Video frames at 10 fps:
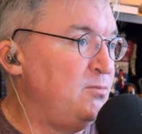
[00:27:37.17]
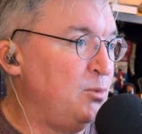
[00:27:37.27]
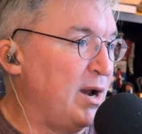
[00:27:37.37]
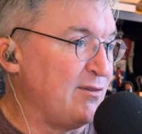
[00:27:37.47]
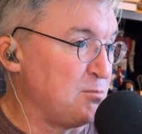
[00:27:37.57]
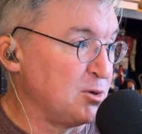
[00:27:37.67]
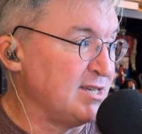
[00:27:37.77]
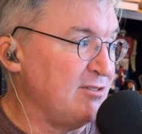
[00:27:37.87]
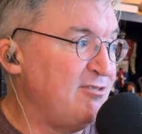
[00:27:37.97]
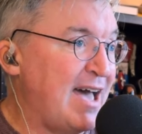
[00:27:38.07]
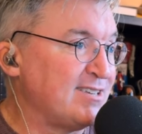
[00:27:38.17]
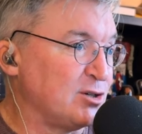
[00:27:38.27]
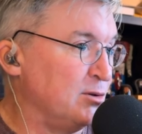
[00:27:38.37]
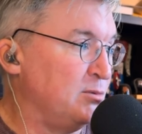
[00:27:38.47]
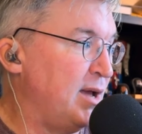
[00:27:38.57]
whatever percent
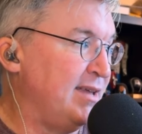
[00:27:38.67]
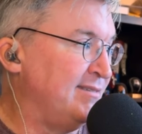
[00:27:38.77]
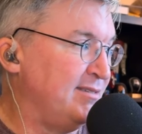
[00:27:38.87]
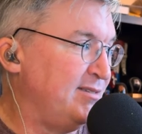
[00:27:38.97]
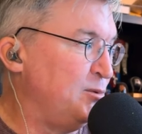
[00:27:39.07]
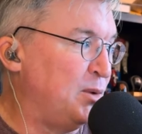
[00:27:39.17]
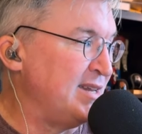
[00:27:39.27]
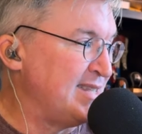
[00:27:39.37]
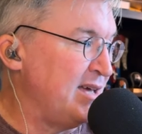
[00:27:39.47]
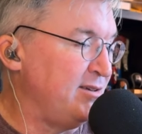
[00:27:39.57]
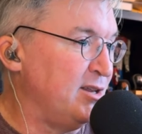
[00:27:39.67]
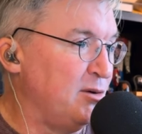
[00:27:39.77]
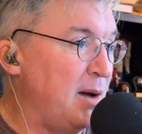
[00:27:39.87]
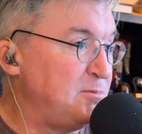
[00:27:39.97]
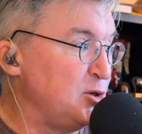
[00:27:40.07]
faster and what is that you know
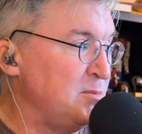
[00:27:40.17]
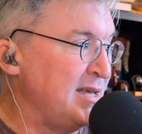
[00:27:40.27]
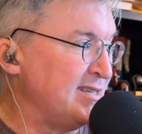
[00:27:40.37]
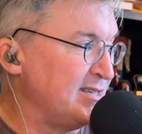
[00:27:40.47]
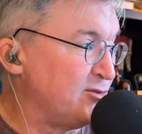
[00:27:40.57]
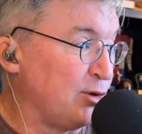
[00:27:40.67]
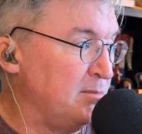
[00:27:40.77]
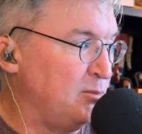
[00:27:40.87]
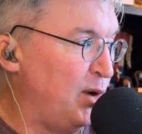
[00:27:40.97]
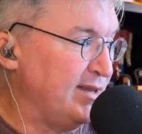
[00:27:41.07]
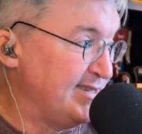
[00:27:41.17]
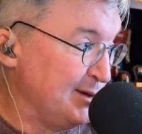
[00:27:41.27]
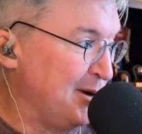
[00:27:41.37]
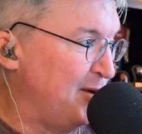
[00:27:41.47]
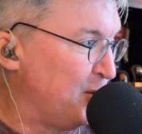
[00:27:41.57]
up to means it's from what
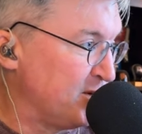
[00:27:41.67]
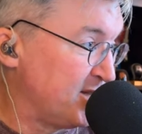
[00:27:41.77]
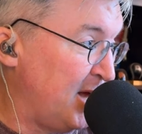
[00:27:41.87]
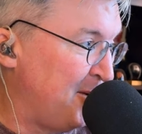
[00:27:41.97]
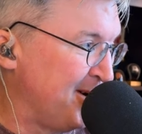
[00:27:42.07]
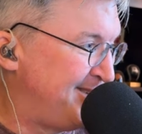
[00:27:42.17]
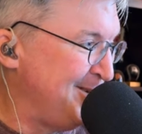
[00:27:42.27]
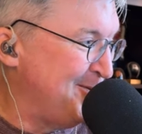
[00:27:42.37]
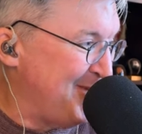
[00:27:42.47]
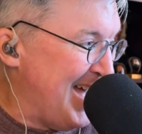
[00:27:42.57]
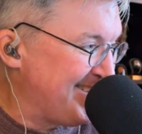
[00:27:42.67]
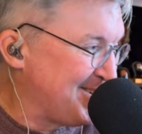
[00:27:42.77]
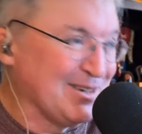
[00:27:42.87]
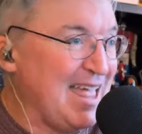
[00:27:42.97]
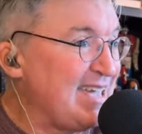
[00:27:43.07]
zero or slower to
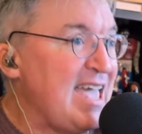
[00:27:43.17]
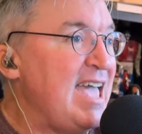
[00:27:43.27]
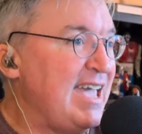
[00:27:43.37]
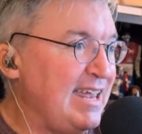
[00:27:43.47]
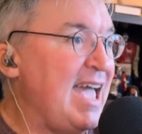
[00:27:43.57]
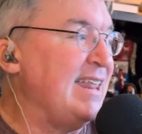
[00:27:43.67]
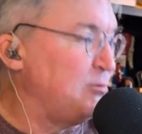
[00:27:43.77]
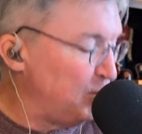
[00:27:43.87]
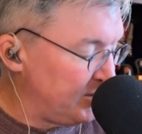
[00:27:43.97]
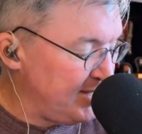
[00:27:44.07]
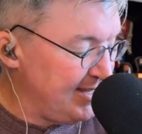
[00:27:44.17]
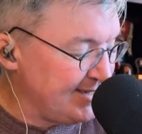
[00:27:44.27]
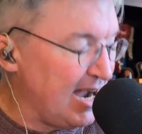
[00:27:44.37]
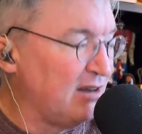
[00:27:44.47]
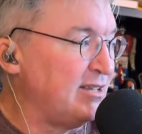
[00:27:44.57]
faster like yep. it, and it will
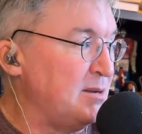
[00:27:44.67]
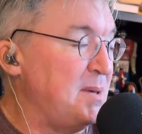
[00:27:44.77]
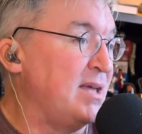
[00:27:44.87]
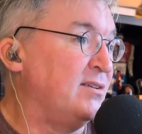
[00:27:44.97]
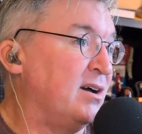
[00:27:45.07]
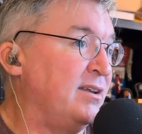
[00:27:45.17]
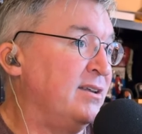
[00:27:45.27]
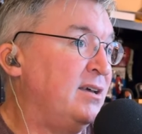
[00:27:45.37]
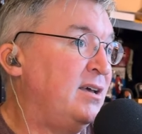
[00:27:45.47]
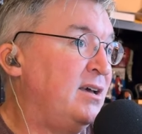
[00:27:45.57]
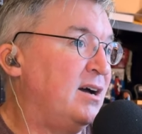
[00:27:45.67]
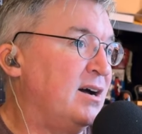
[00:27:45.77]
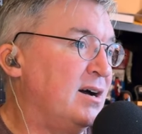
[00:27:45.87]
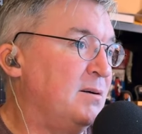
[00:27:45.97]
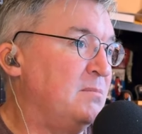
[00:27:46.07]
entirely depend on
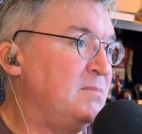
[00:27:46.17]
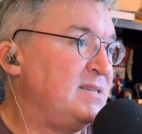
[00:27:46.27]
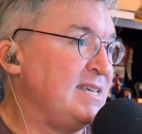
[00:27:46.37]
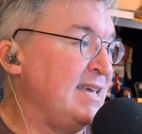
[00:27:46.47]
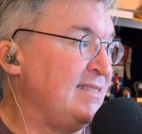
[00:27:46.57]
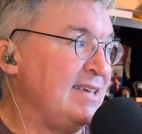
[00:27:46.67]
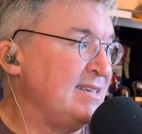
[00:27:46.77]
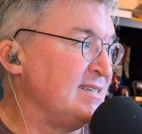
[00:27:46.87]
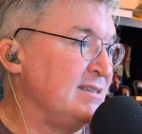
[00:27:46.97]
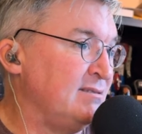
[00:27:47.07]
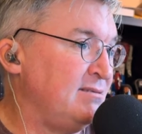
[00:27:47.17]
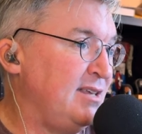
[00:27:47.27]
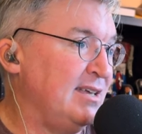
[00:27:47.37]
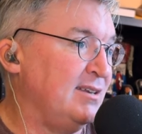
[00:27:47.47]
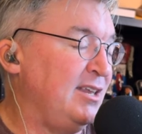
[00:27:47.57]
um, seeing these in
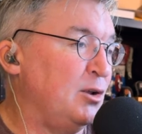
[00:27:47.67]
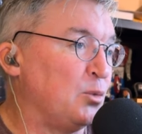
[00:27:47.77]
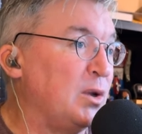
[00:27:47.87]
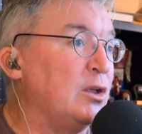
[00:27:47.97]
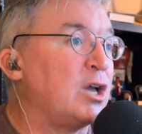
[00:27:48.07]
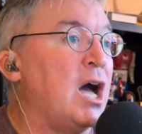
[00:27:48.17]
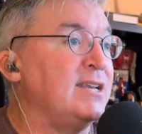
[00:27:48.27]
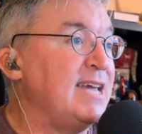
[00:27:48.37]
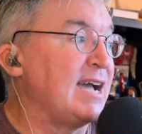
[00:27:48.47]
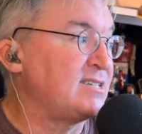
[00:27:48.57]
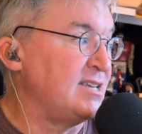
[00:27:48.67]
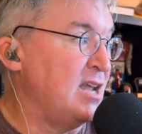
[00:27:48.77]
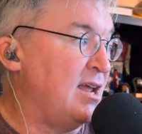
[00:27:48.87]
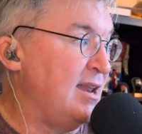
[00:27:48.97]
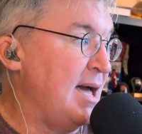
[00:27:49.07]
in you know real context and
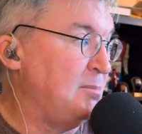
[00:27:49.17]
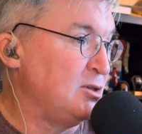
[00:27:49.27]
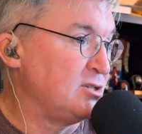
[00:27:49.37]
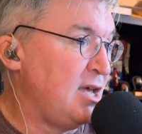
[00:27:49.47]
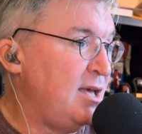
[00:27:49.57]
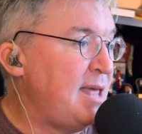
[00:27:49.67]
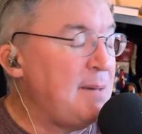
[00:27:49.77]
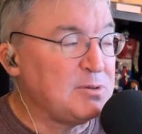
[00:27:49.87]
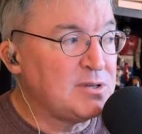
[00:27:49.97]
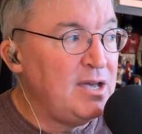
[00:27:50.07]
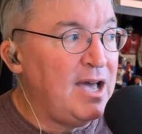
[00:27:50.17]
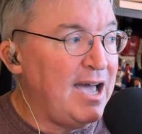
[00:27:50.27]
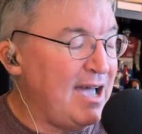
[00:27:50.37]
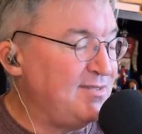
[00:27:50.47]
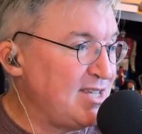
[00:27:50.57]
not in Apple's Apple's.
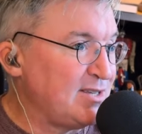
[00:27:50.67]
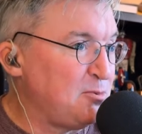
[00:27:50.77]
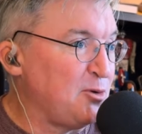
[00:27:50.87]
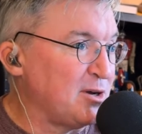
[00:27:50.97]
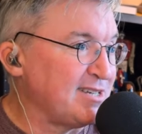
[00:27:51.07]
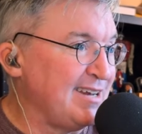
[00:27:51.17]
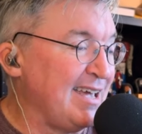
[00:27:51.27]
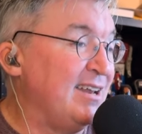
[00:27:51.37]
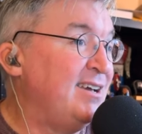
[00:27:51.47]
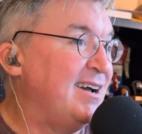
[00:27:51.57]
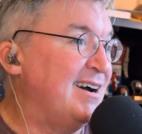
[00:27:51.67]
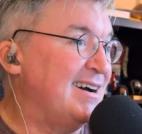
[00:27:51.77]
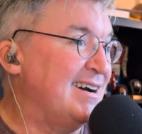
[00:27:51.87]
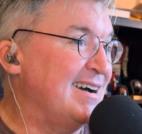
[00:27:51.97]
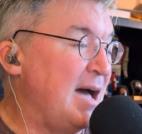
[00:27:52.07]
I, have said this before. I'll say it again.
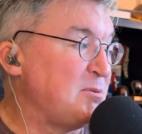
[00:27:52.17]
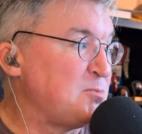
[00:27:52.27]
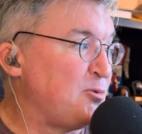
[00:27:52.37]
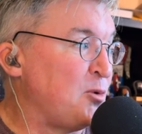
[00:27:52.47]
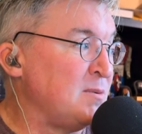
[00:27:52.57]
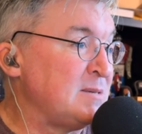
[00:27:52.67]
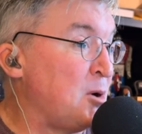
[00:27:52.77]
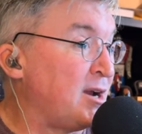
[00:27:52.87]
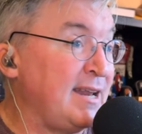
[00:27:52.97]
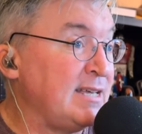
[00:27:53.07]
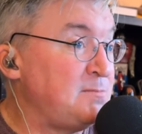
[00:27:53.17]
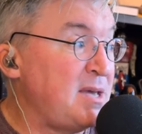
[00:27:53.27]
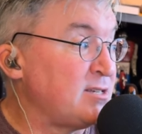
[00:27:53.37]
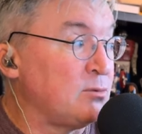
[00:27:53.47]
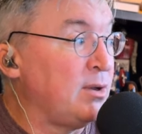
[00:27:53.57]
Uh, Apple's performance marketing is
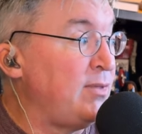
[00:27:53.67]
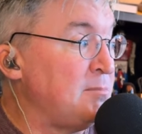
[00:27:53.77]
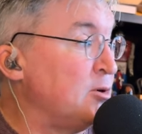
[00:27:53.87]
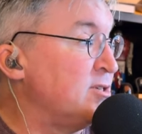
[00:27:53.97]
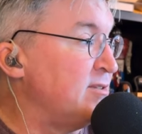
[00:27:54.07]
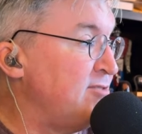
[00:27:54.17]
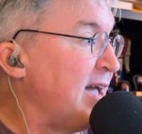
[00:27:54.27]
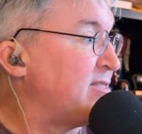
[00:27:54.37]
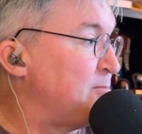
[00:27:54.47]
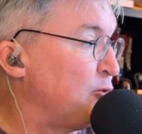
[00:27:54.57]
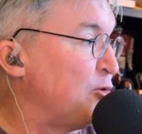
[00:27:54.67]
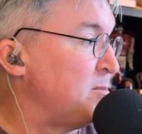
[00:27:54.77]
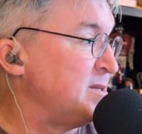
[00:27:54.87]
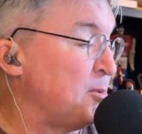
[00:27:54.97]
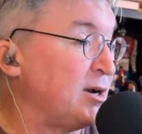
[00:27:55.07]
based on real numbers. In fact, the
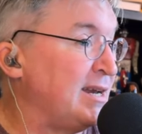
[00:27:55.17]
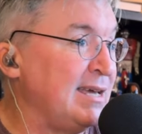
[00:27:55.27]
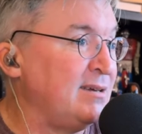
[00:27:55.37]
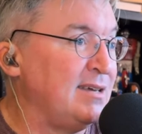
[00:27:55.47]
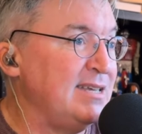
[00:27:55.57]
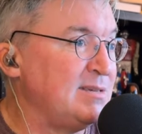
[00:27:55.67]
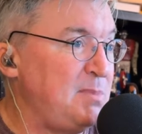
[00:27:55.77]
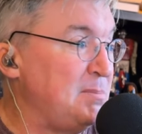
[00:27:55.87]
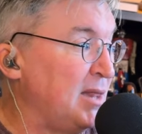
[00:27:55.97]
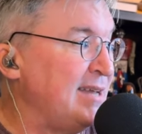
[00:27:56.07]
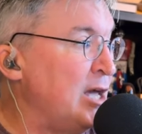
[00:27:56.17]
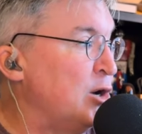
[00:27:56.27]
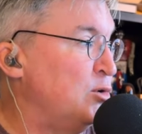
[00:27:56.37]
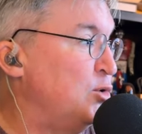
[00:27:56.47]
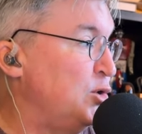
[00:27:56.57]
performance marketing is people I
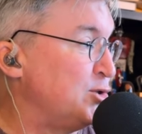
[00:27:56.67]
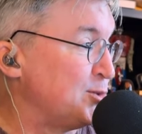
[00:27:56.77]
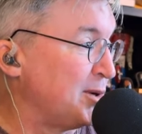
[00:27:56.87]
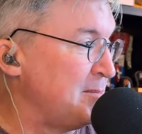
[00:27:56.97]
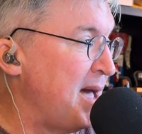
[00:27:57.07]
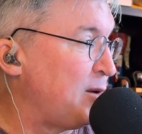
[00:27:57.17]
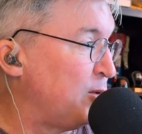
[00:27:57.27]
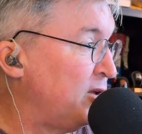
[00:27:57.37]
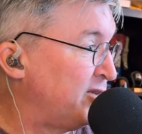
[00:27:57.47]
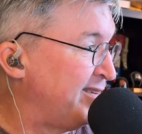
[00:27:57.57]
know who used to work in MacWorld.